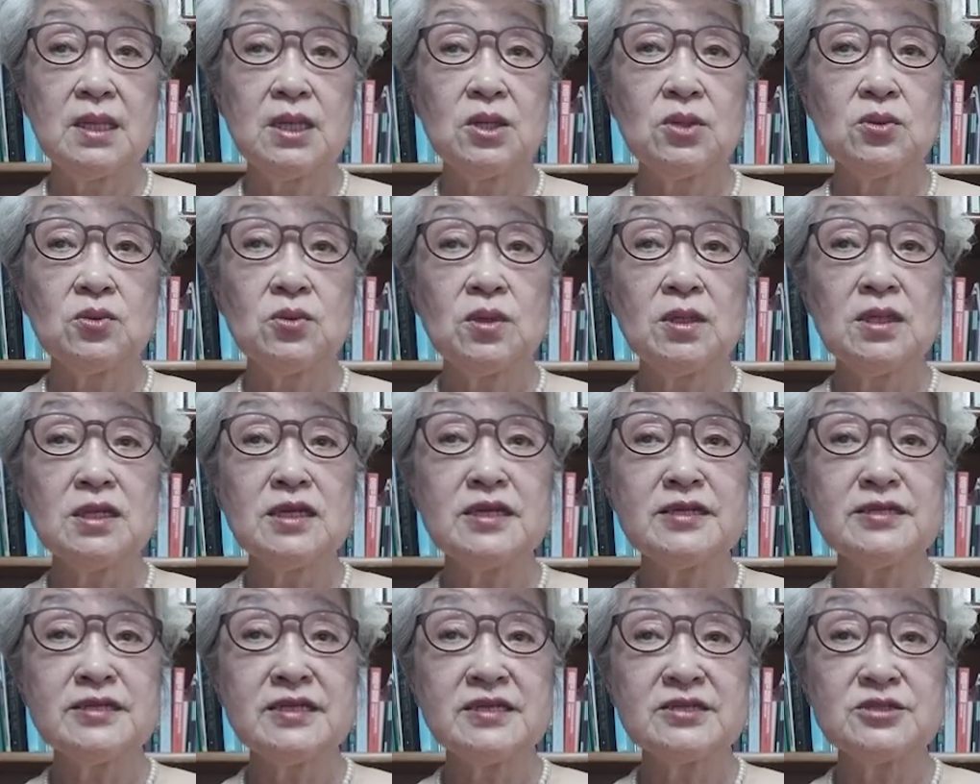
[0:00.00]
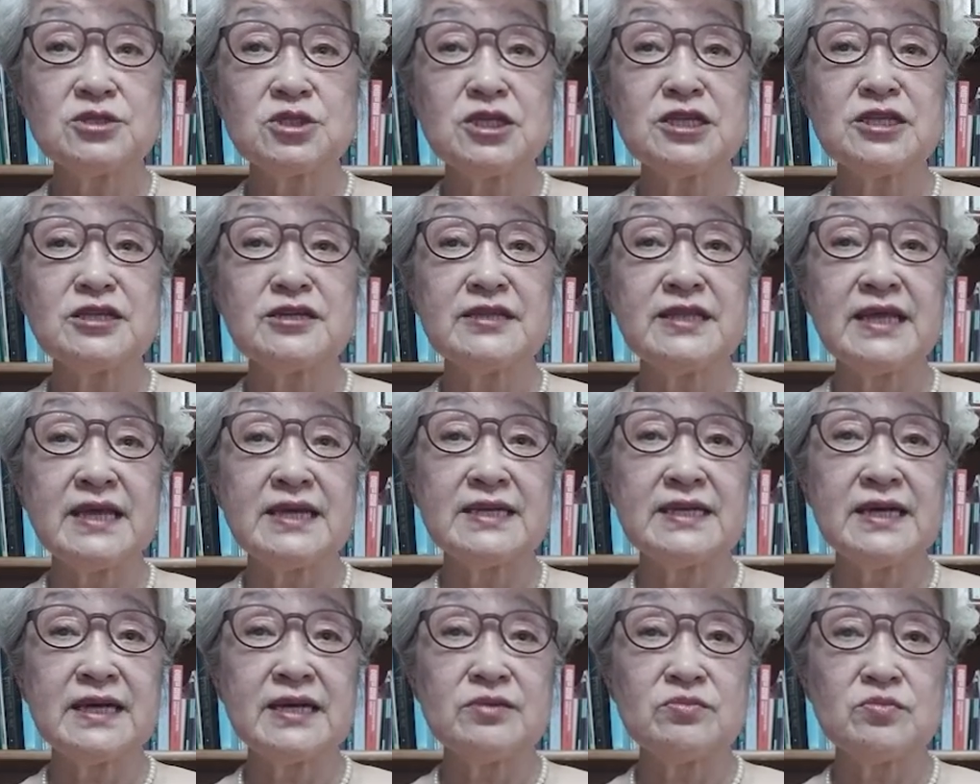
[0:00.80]
Quality gender
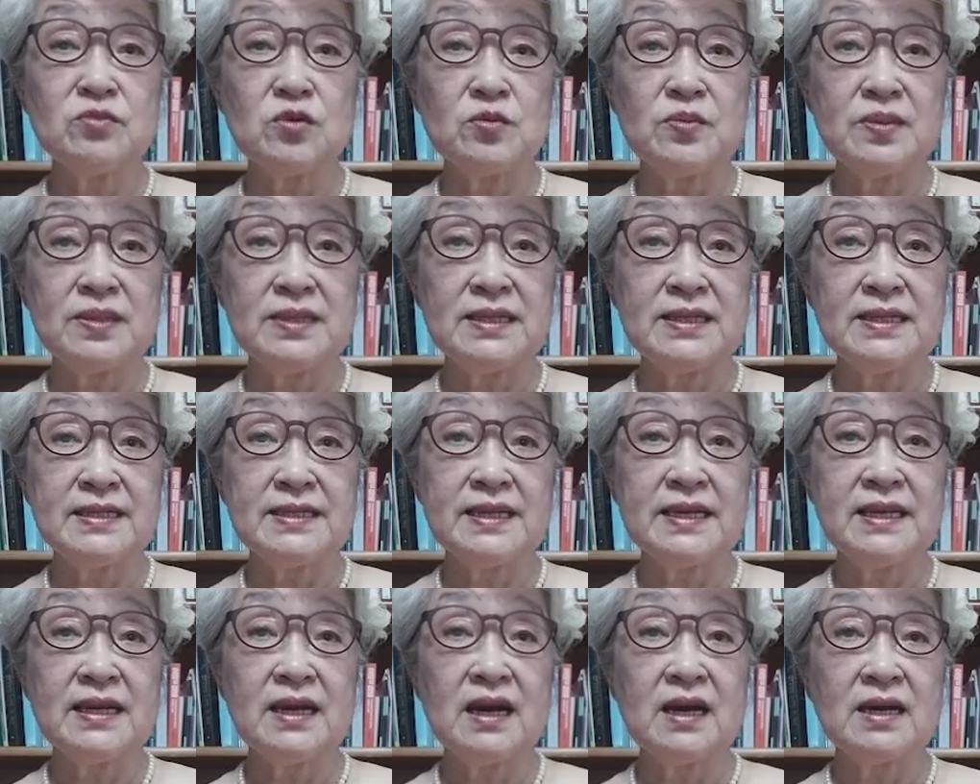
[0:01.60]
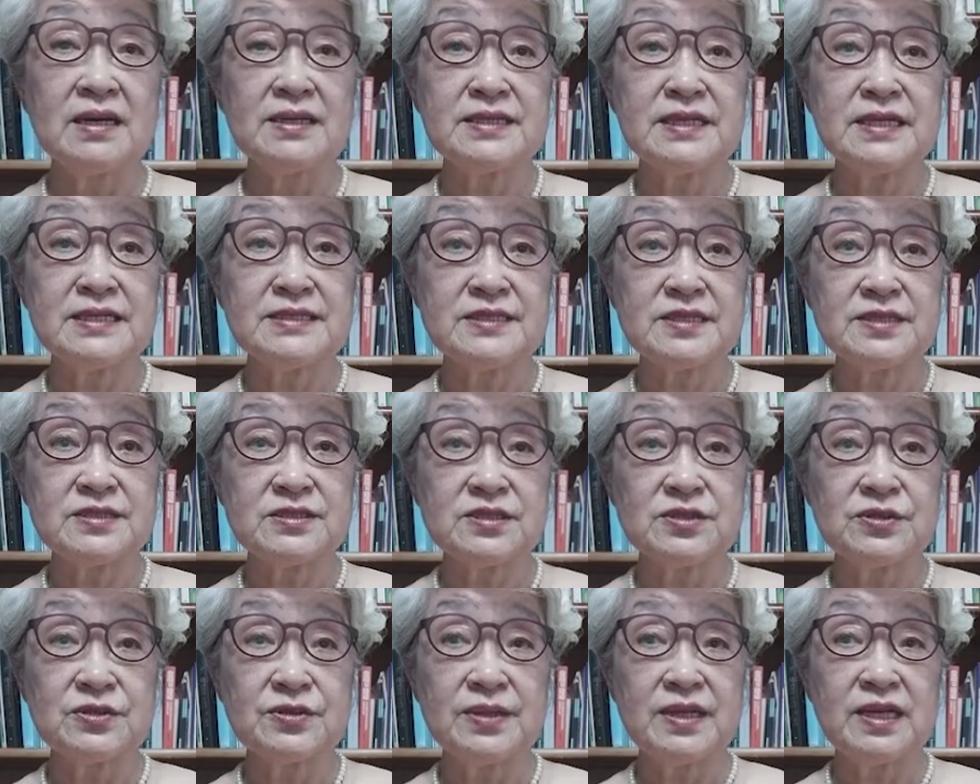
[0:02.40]
data in mobility are
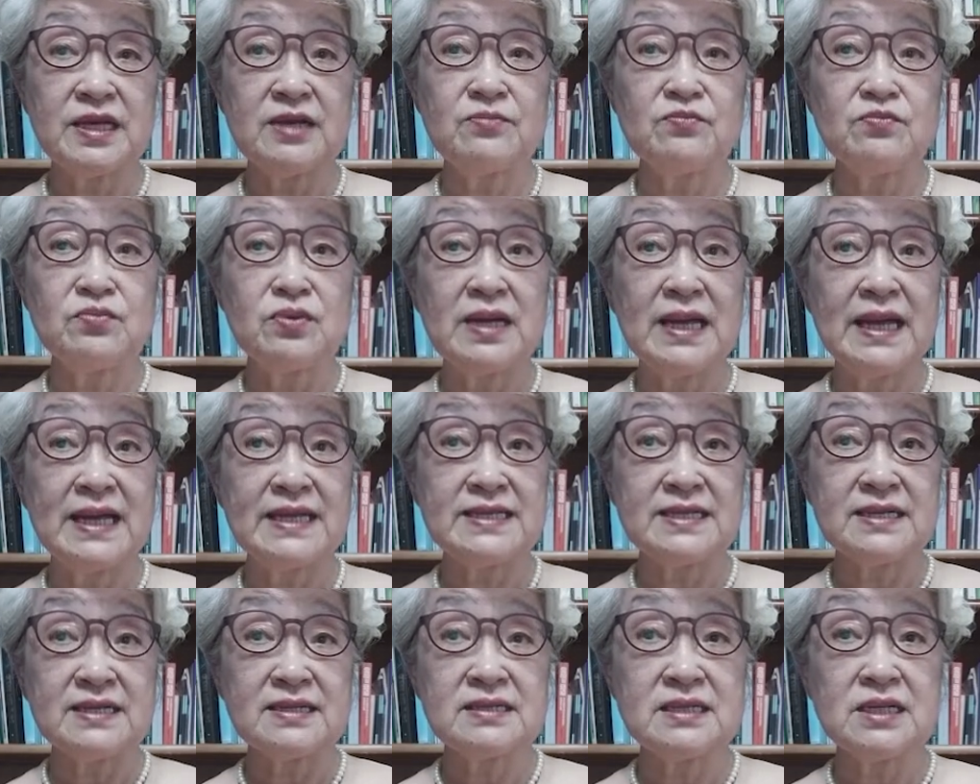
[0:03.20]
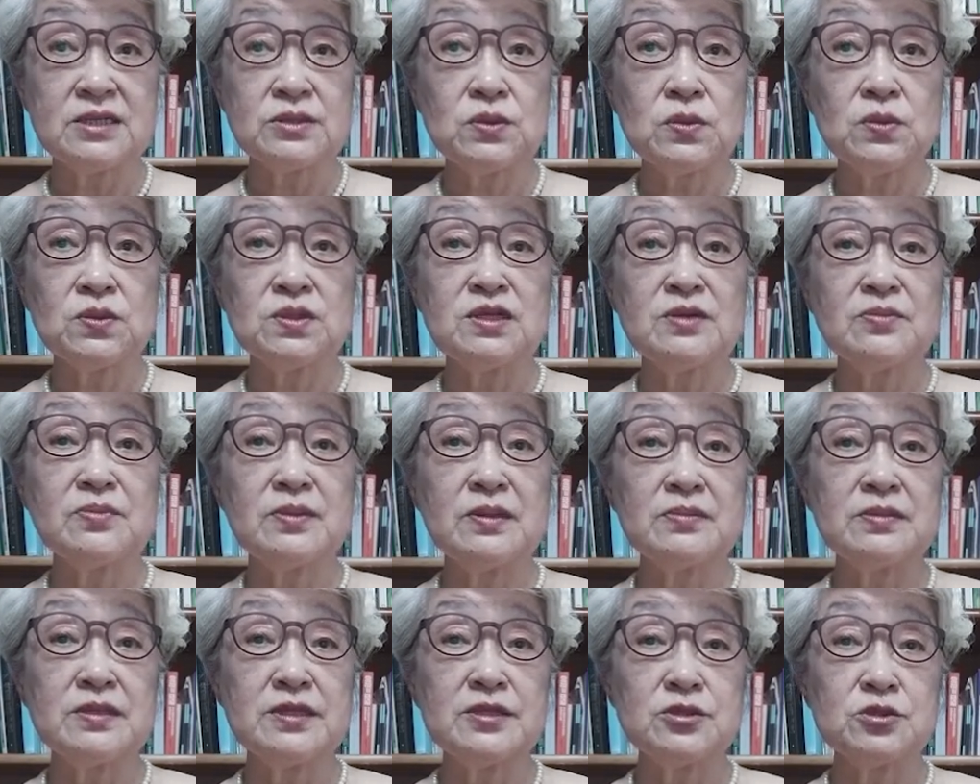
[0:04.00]
necessary in planning not only
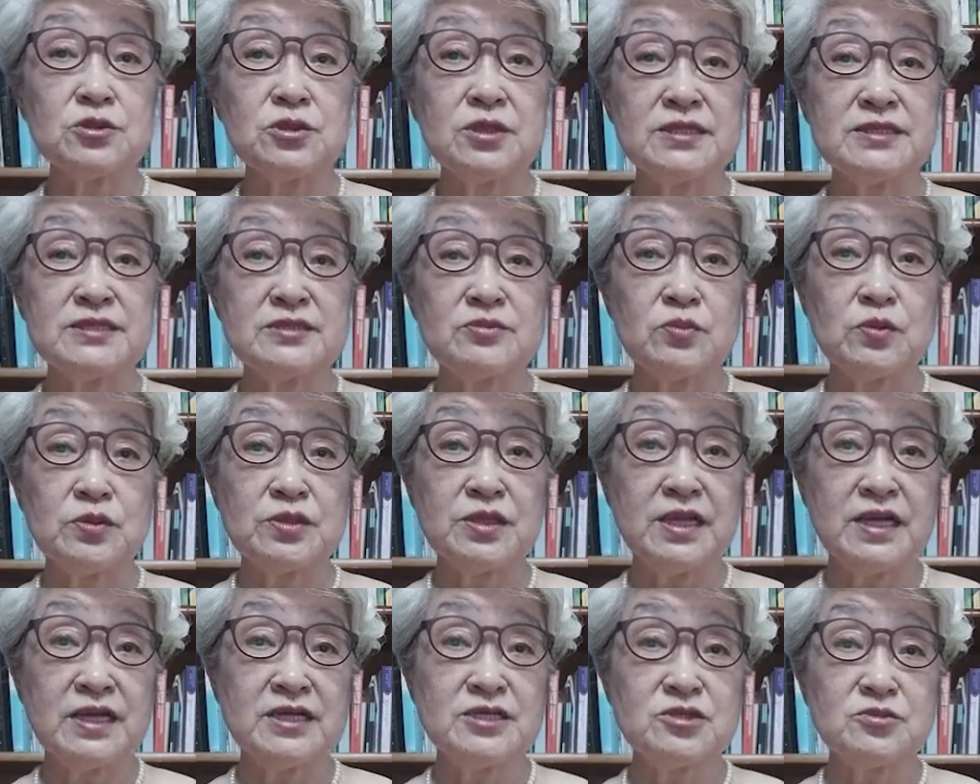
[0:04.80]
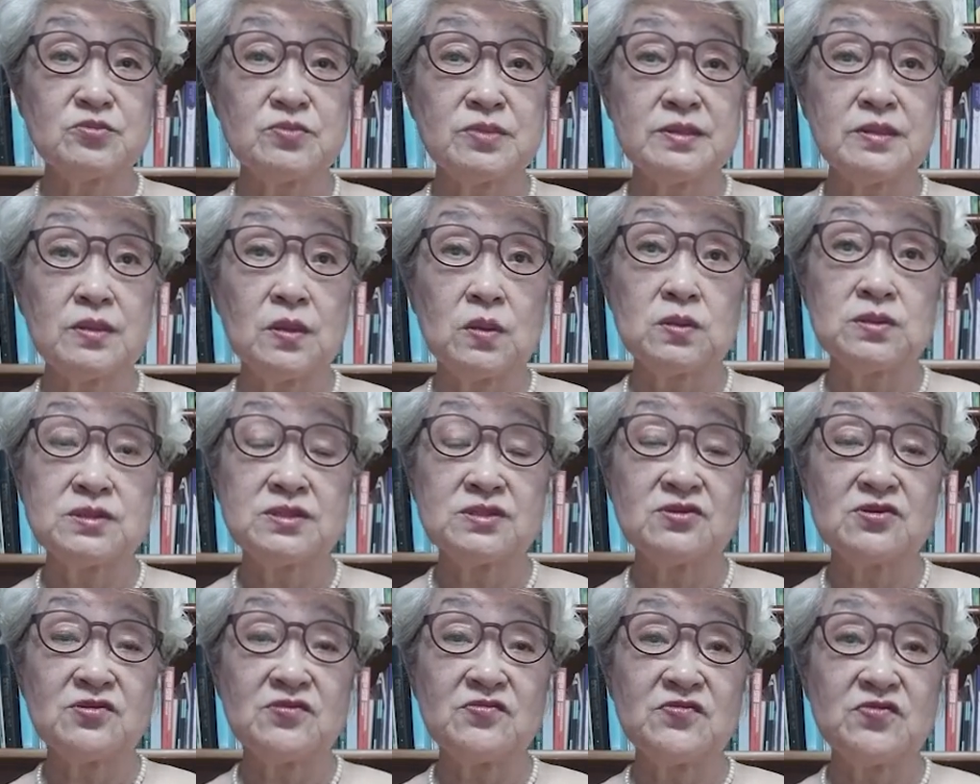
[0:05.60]
public transportation but
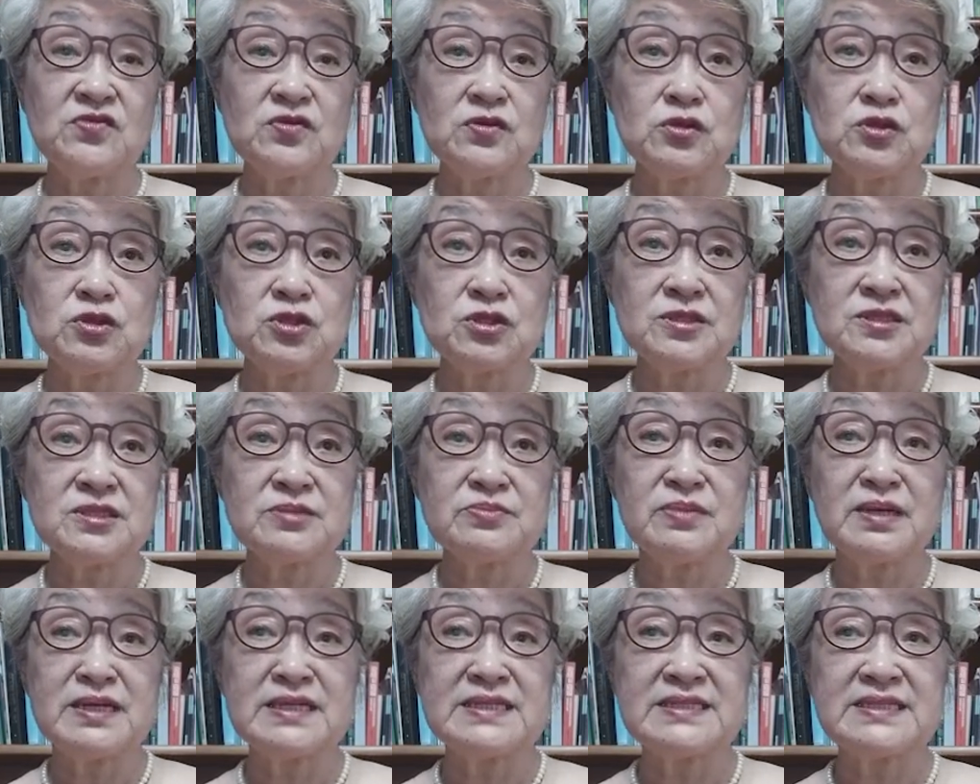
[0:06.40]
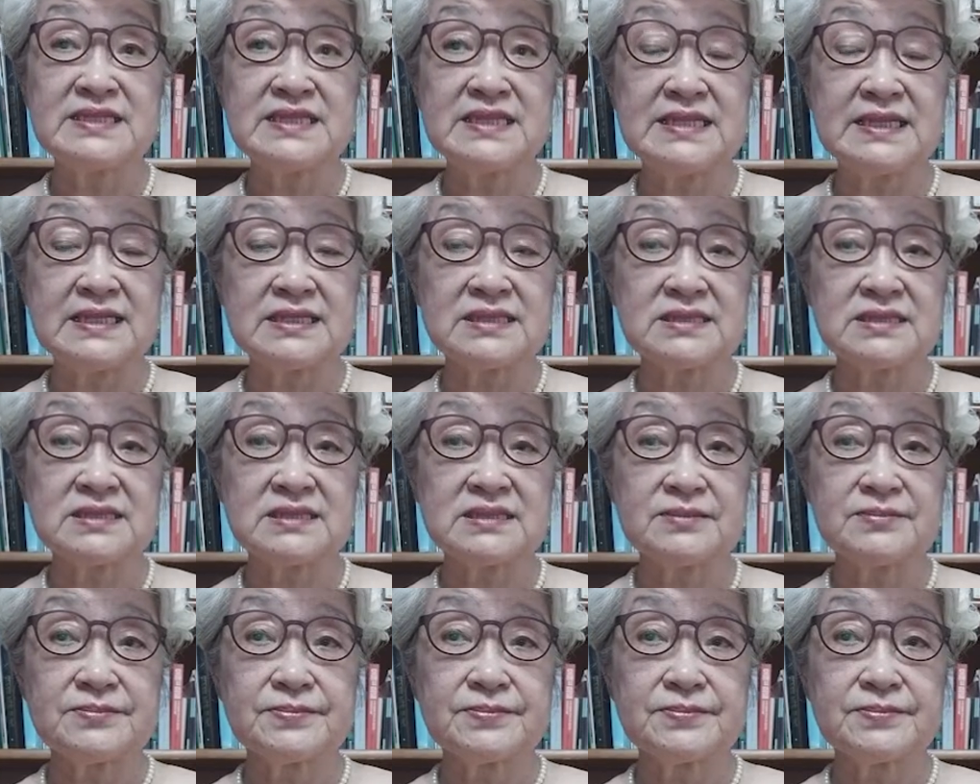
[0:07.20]
also future smart cities.